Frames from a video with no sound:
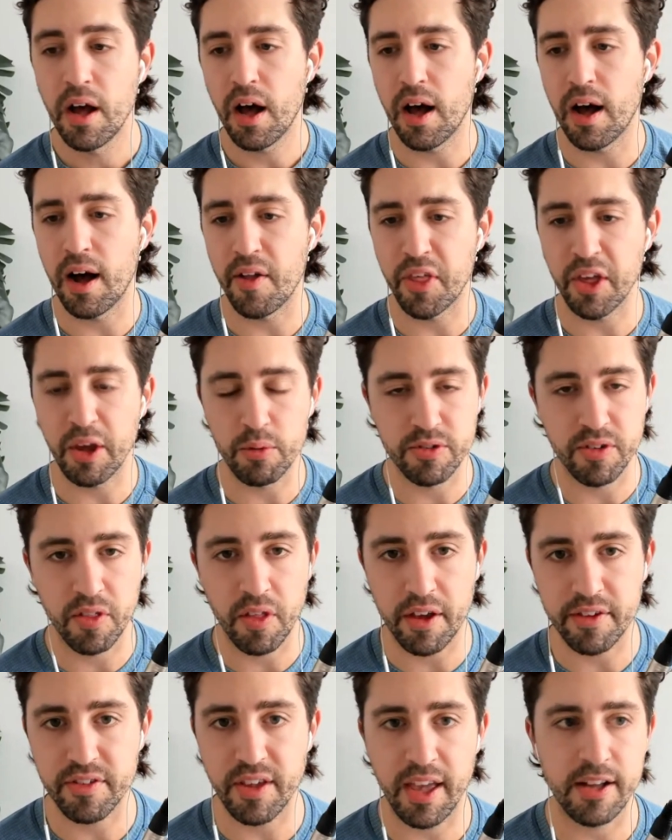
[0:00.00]
I think it was in
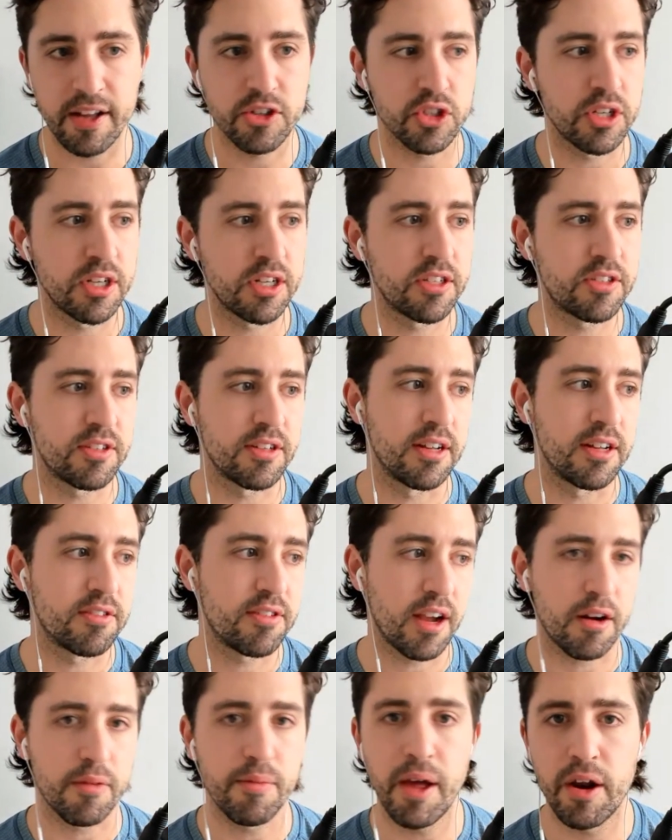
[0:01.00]
Los Angeles and in
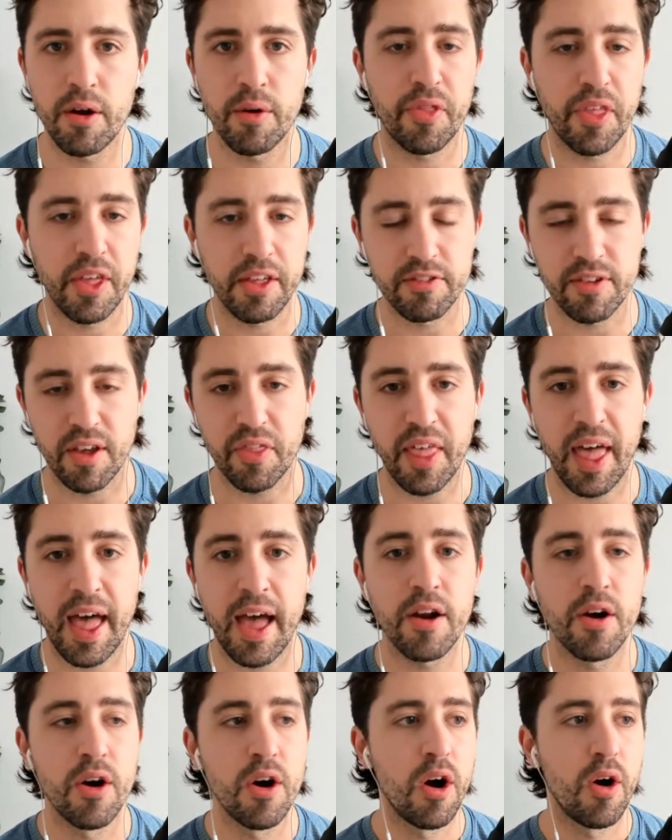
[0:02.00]
Sacramento and things like
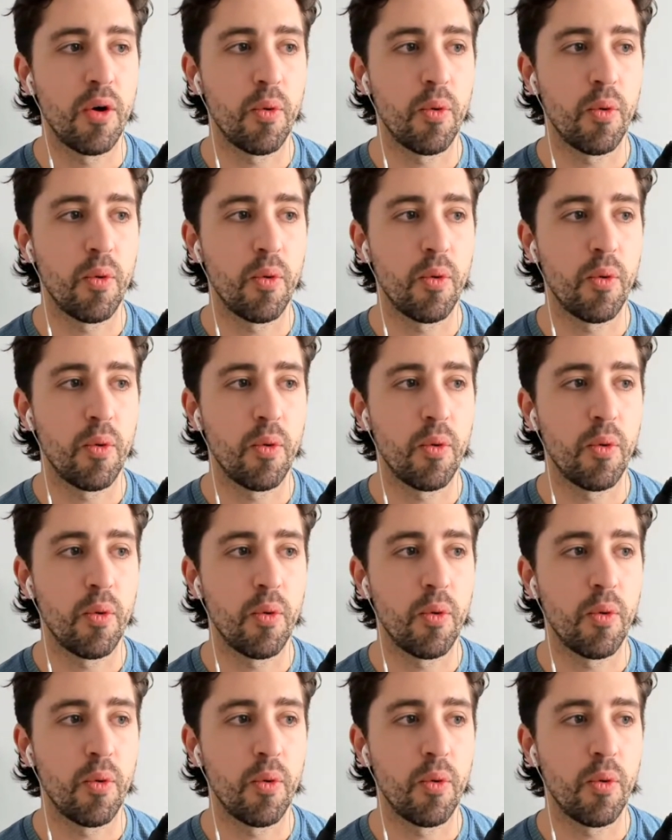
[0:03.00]
that,